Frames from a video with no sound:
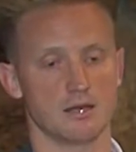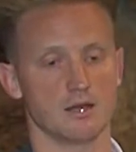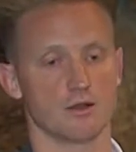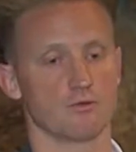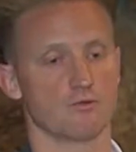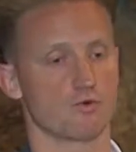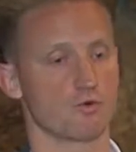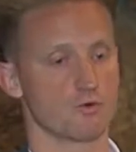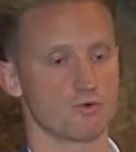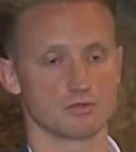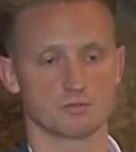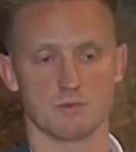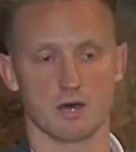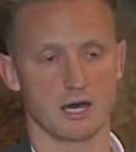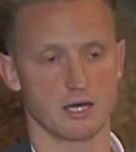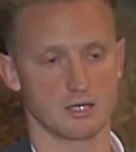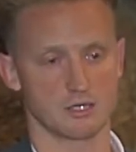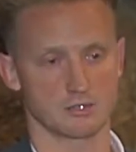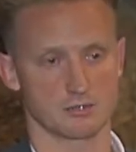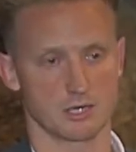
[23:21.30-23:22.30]
rules by
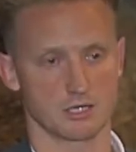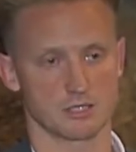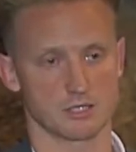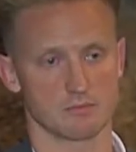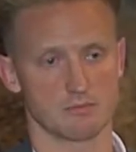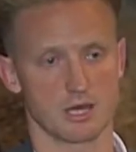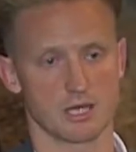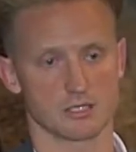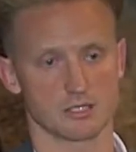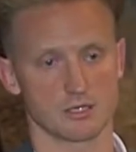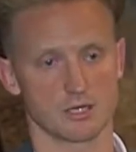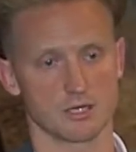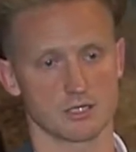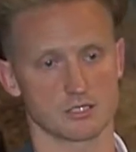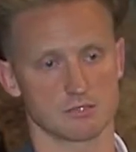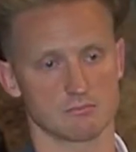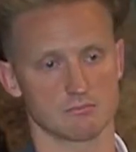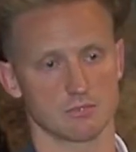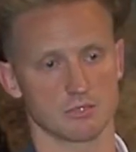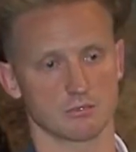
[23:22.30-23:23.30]
any stretch of the
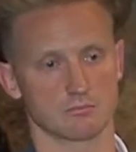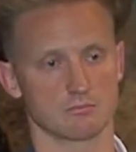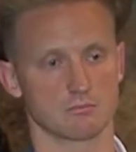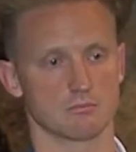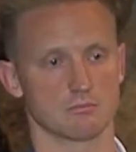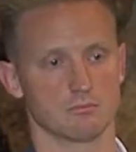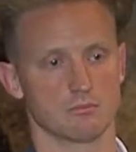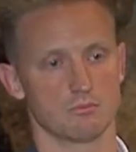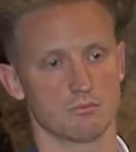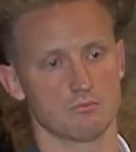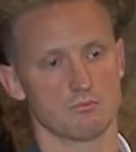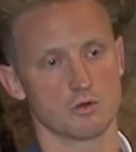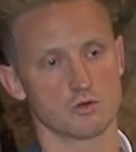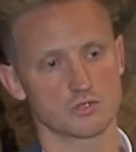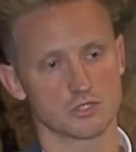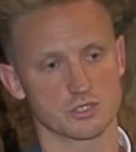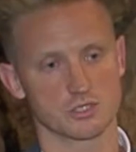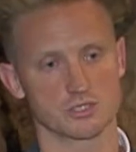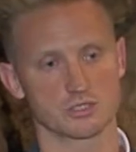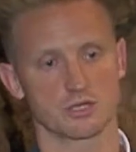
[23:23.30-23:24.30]
imagination, but
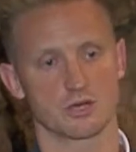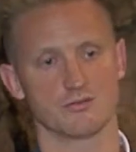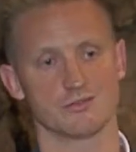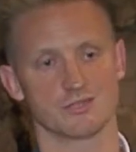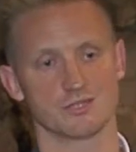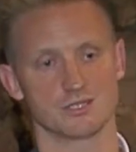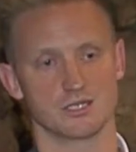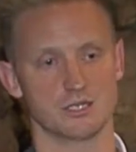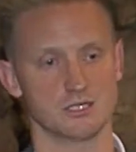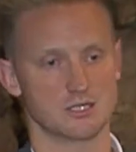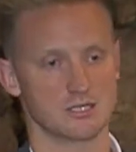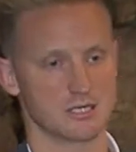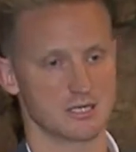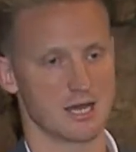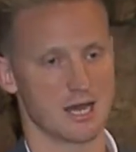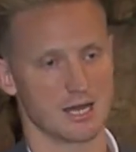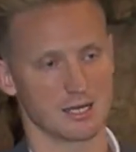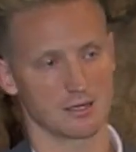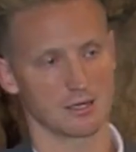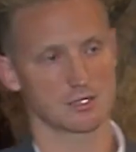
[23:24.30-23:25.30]
most of the stuff in the CDC
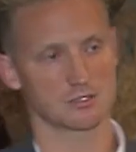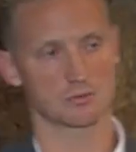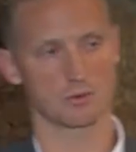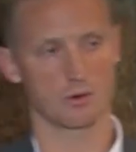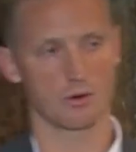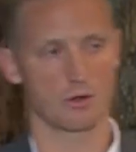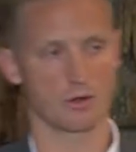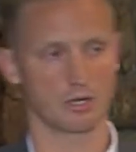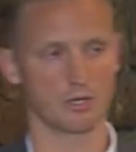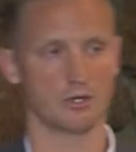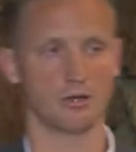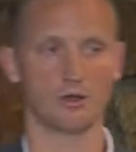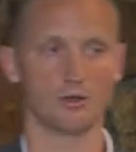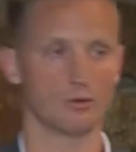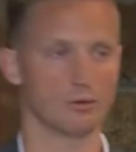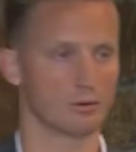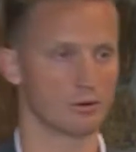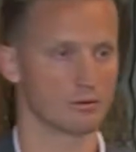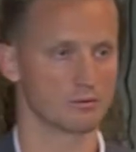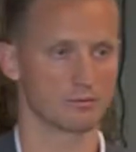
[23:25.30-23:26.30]
guidelines we were already
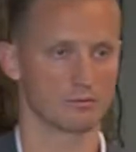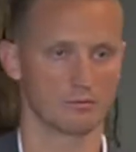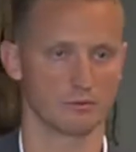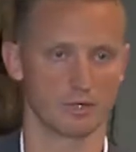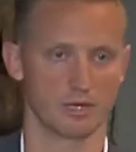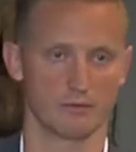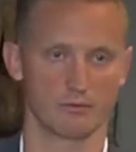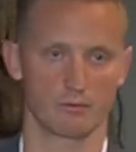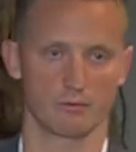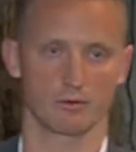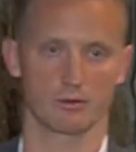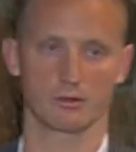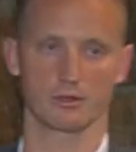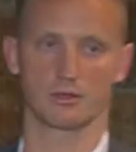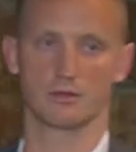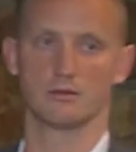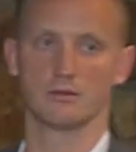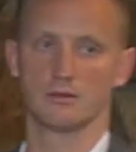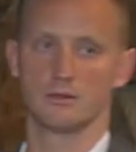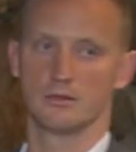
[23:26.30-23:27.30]
doing. We never
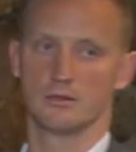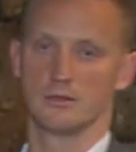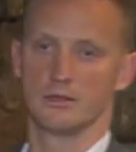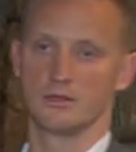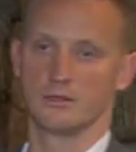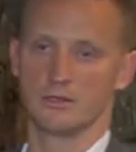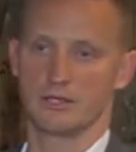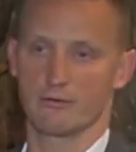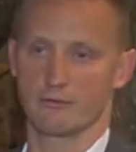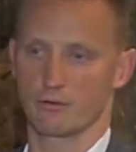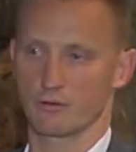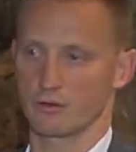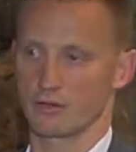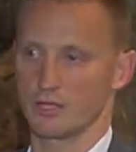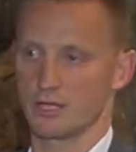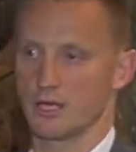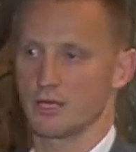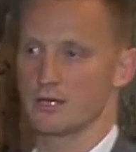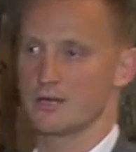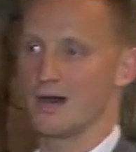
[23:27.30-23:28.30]
really
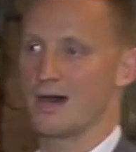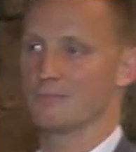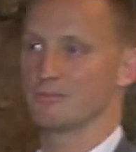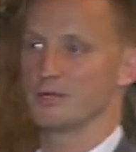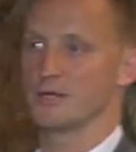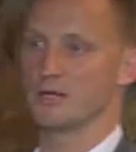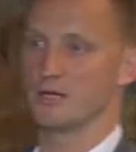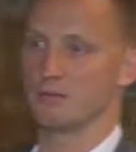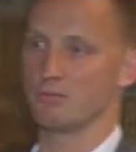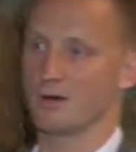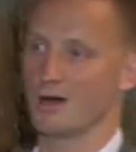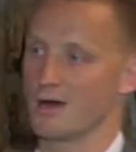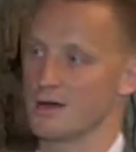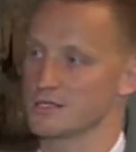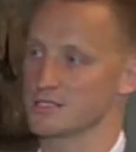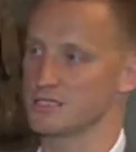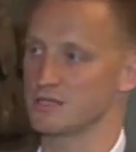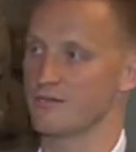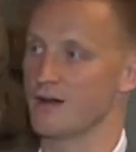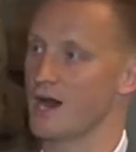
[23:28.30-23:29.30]
adopted any
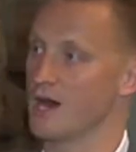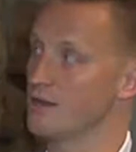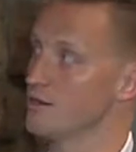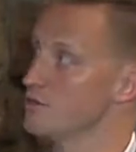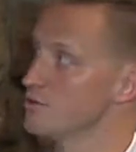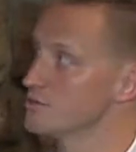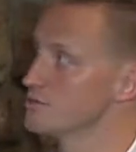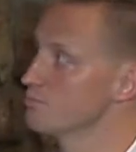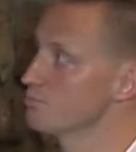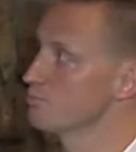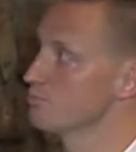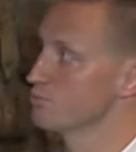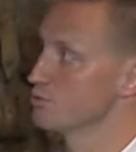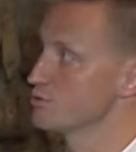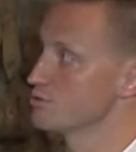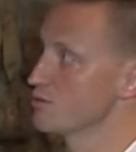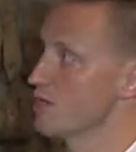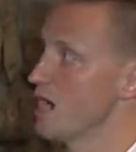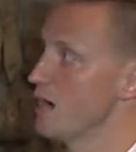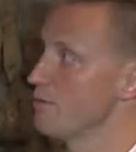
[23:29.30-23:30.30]
policy of high-dose
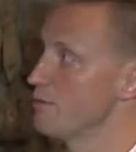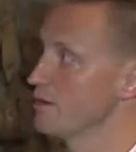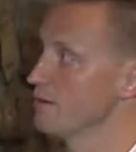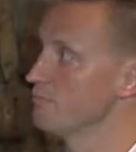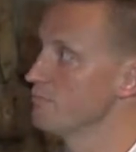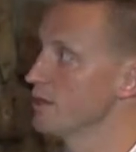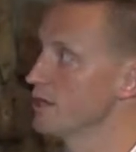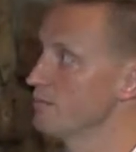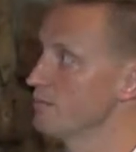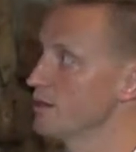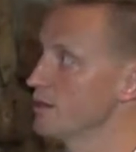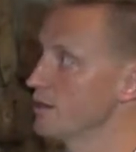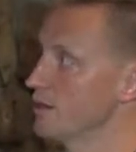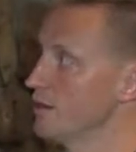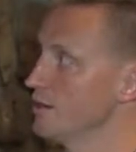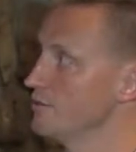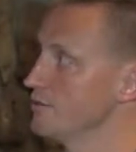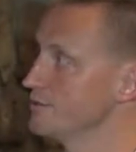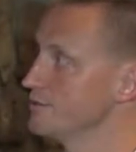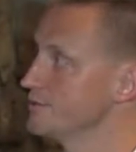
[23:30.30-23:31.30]
prescribing of pain
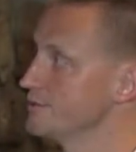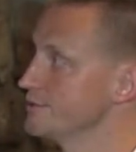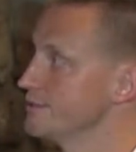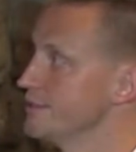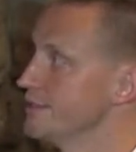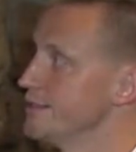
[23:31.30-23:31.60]
medications.